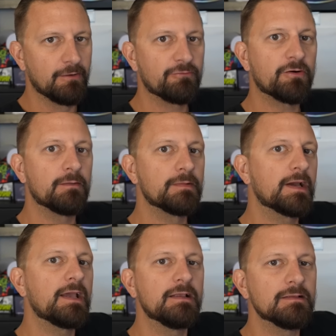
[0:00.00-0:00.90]
from
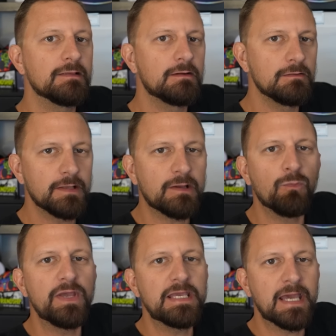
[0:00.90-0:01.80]
a little like
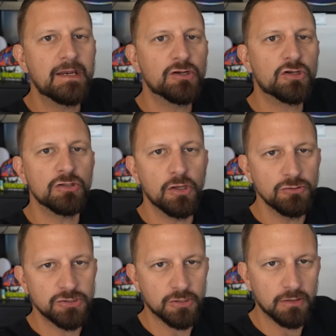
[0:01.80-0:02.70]
weekend
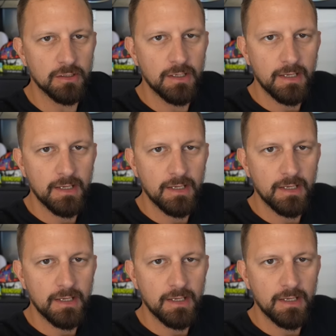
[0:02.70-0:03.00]
closure.